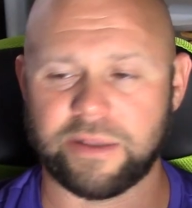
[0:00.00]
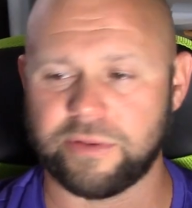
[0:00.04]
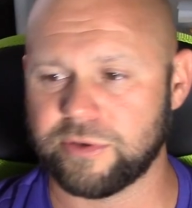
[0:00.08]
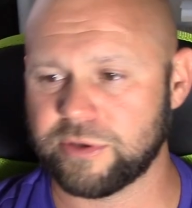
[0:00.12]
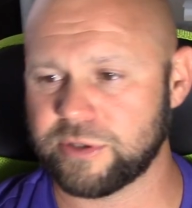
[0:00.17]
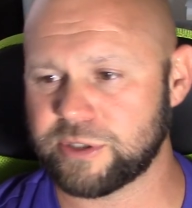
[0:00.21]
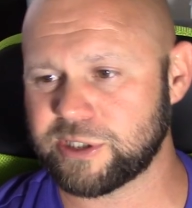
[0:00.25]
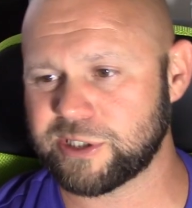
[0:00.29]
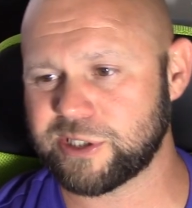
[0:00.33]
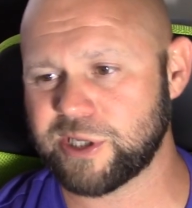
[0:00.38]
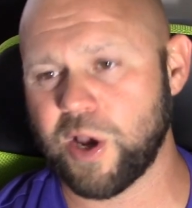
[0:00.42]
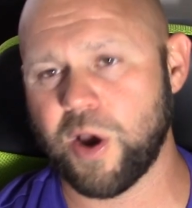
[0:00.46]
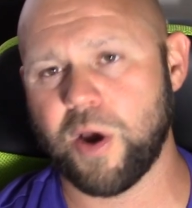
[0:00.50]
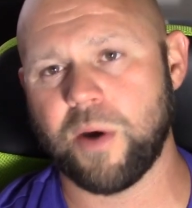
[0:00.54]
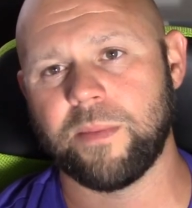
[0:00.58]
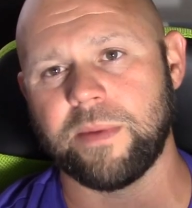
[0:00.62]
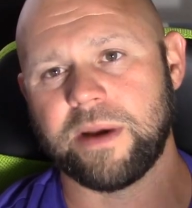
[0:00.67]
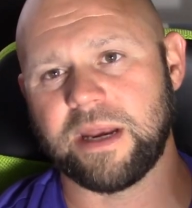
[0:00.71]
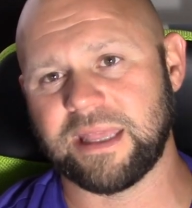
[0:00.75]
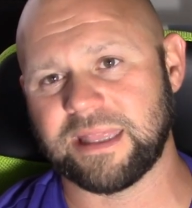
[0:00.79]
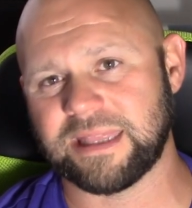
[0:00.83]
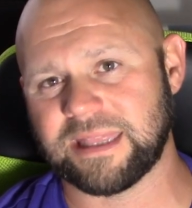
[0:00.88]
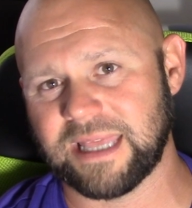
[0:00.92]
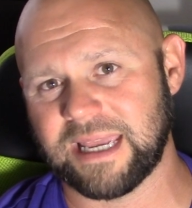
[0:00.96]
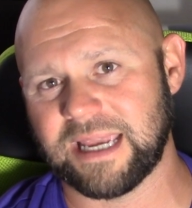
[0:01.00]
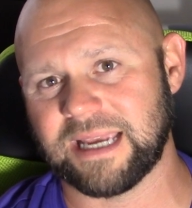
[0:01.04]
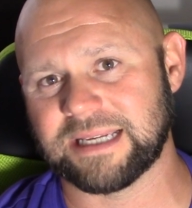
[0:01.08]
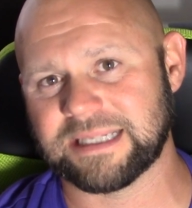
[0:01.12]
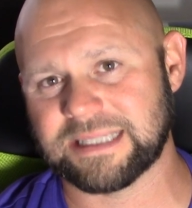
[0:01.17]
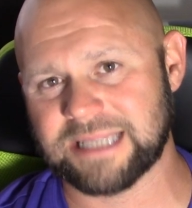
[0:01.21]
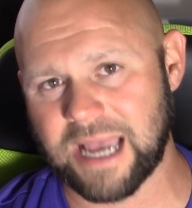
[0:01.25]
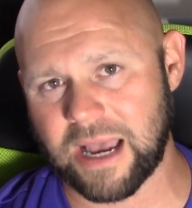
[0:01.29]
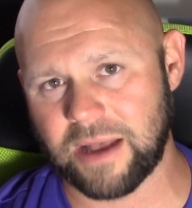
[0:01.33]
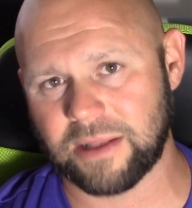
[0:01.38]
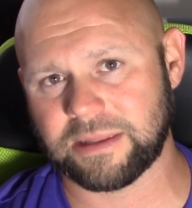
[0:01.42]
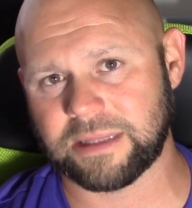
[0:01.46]
There's so many things
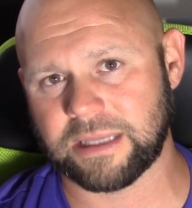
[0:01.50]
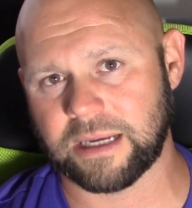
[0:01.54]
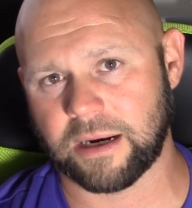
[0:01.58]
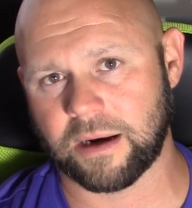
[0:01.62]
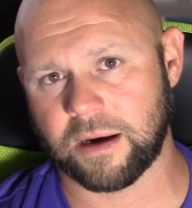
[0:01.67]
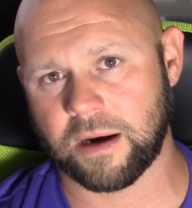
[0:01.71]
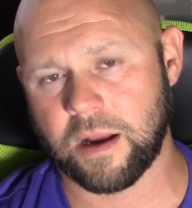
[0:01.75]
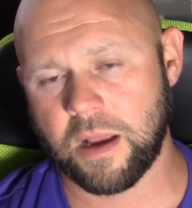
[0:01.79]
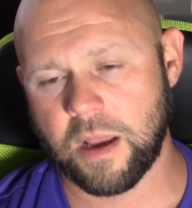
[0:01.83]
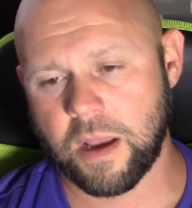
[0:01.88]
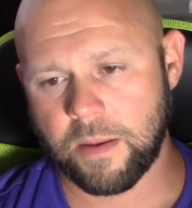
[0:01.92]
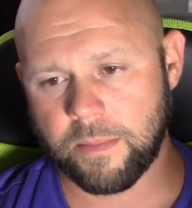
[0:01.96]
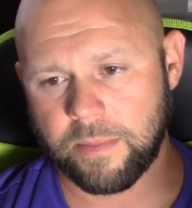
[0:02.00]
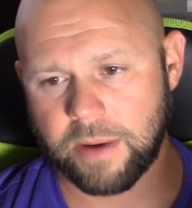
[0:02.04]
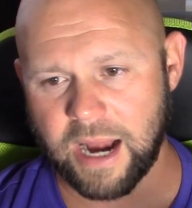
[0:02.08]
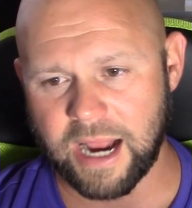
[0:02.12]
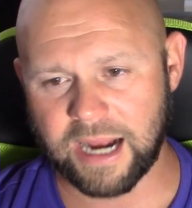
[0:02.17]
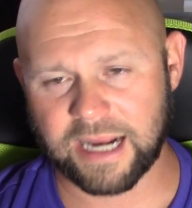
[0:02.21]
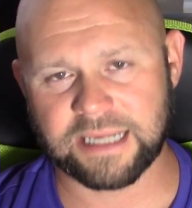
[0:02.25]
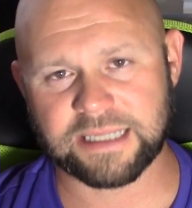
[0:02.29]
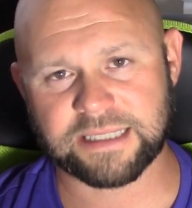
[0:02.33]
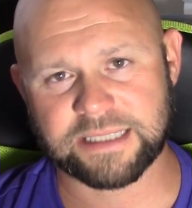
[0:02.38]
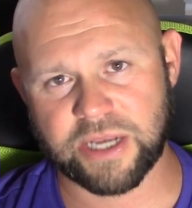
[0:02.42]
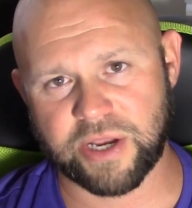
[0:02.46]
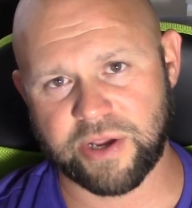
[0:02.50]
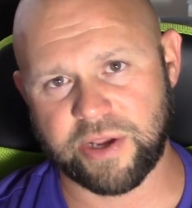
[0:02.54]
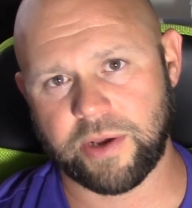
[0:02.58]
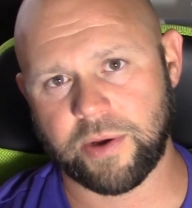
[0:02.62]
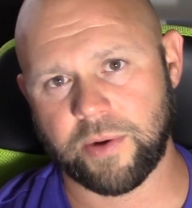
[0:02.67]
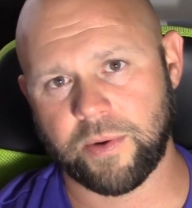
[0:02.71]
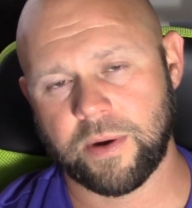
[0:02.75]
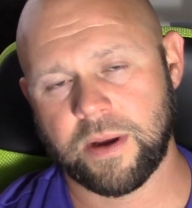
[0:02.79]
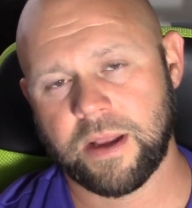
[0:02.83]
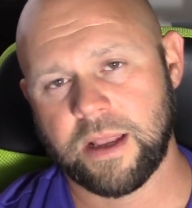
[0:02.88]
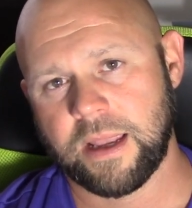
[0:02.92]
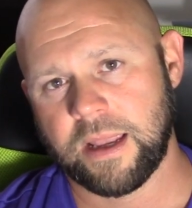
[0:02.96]
out there, but I can tell
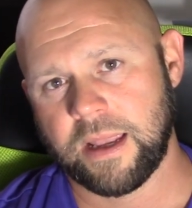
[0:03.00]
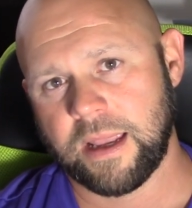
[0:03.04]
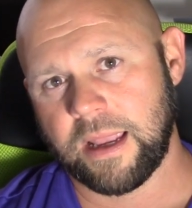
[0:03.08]
you,